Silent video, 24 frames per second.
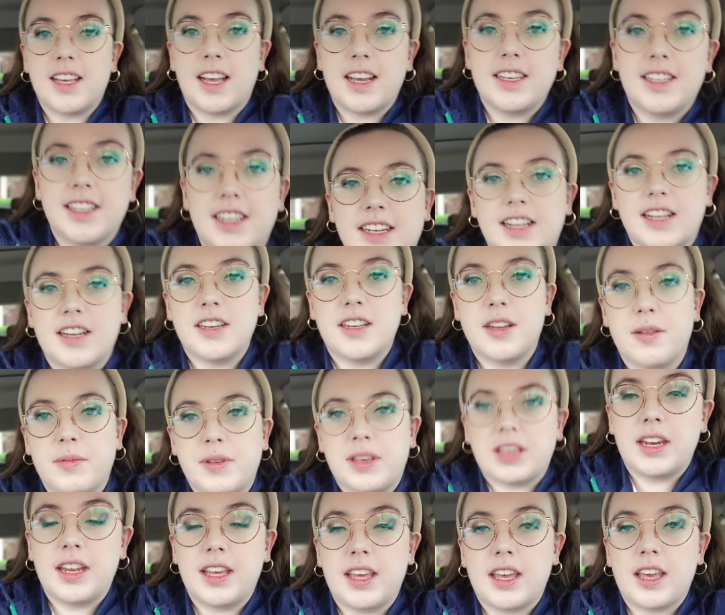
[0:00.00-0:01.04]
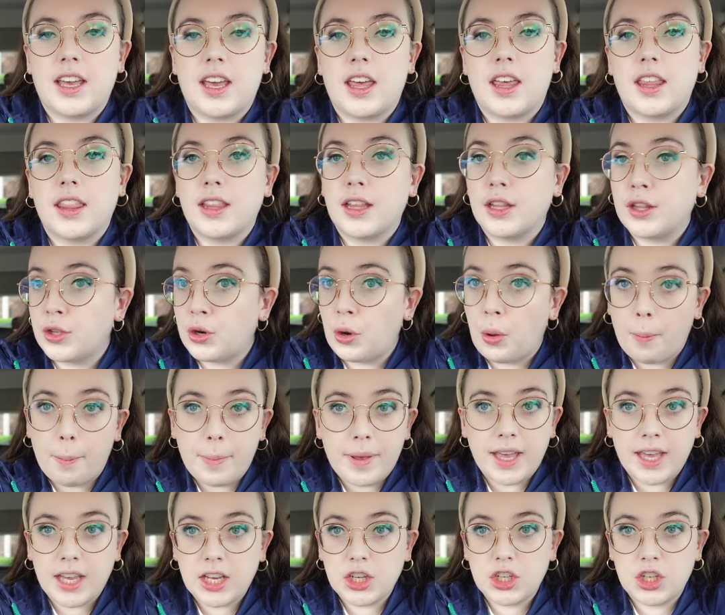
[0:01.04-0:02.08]
I did end up getting the little
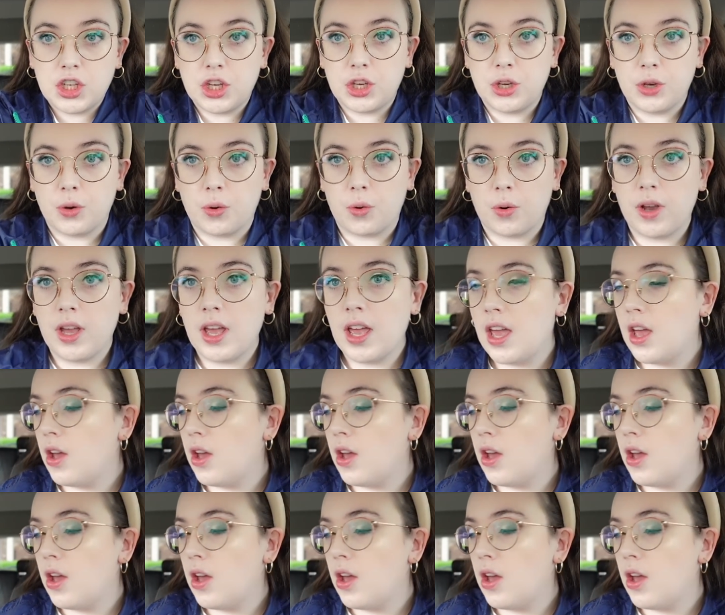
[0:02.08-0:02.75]
pick two